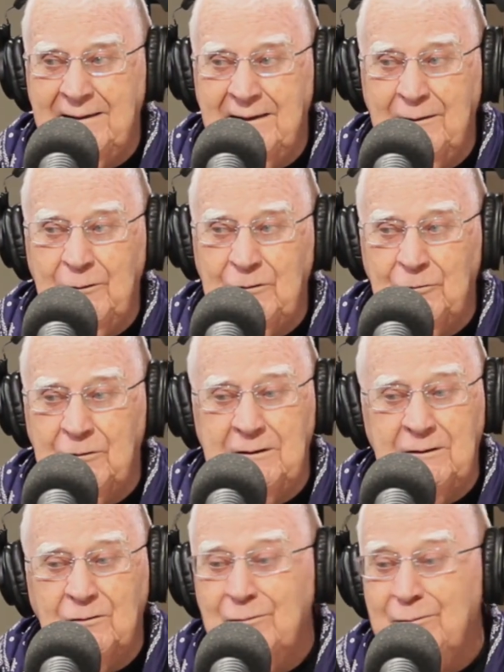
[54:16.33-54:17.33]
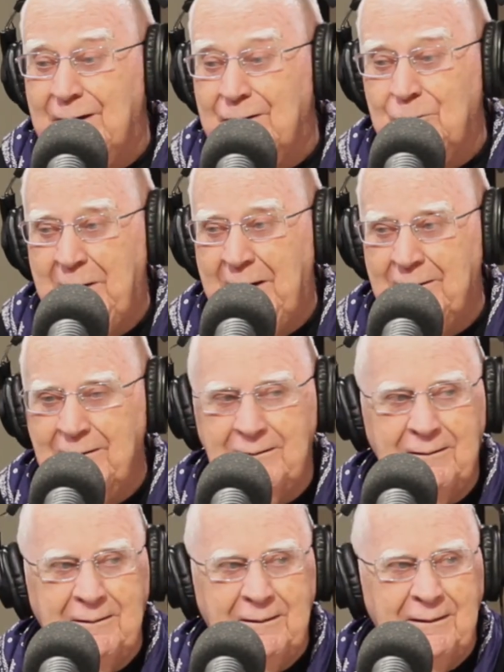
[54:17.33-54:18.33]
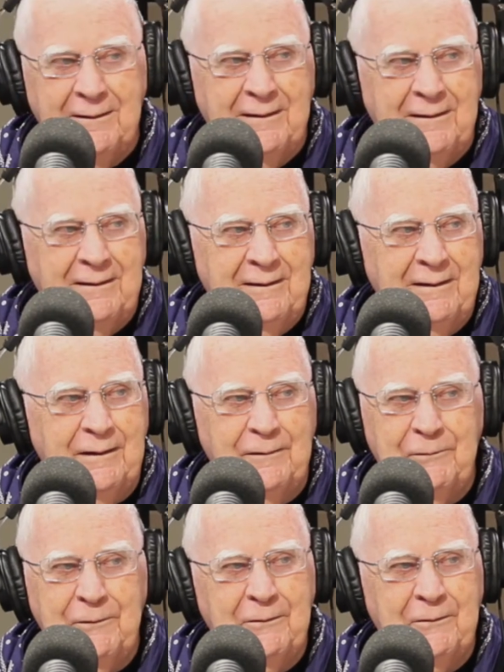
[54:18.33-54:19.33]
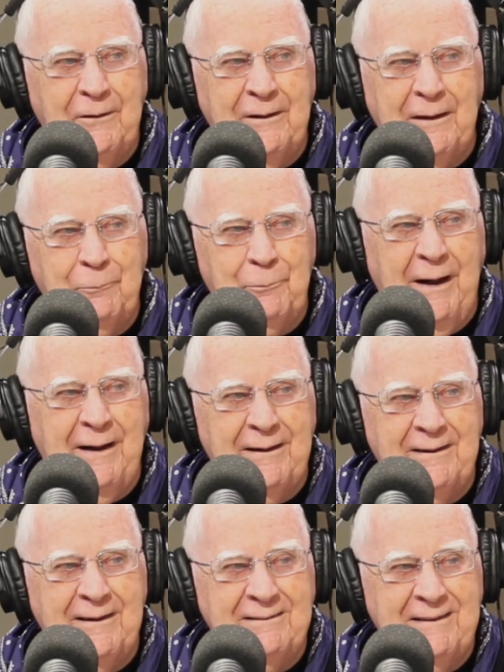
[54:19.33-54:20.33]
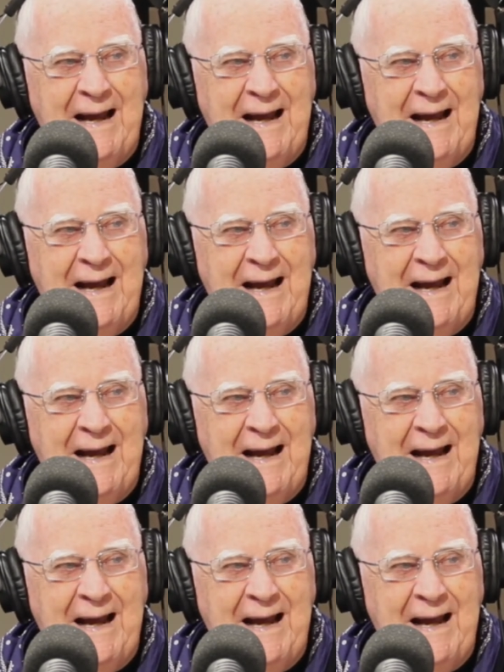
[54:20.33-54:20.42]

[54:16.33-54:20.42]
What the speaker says: imagery is much better. If you're going to plan an attack,